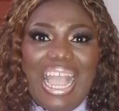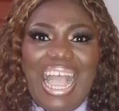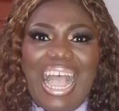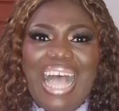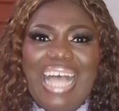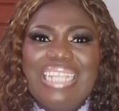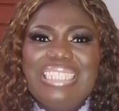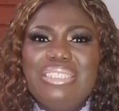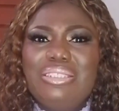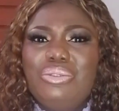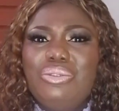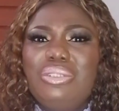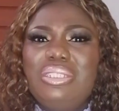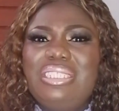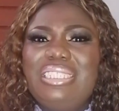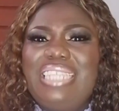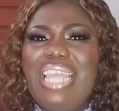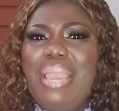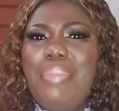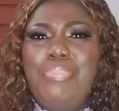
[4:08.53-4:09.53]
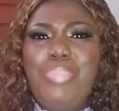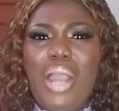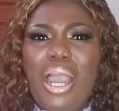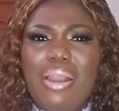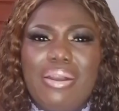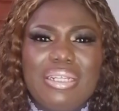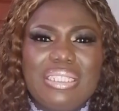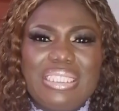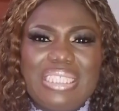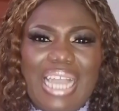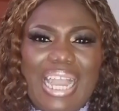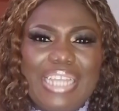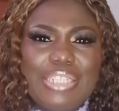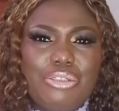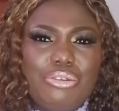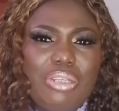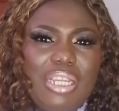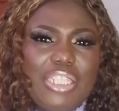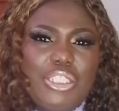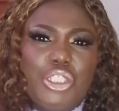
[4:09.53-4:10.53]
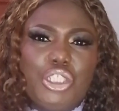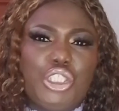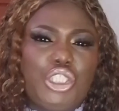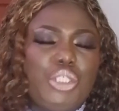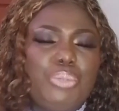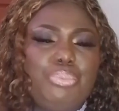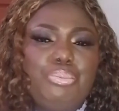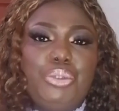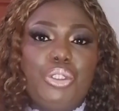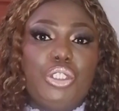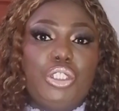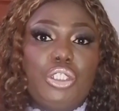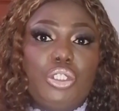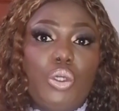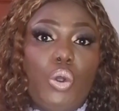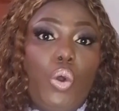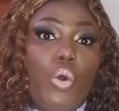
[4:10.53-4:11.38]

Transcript: and they prioritize relationship building